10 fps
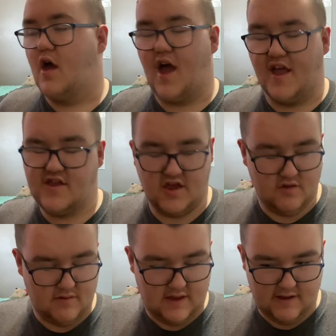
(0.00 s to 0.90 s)
I had to
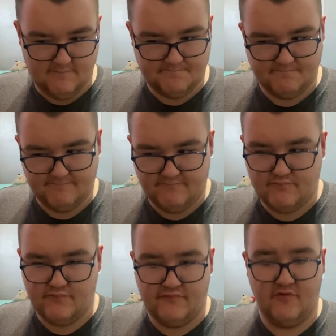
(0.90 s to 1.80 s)
use that
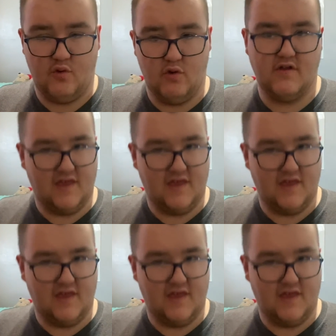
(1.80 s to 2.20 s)
for the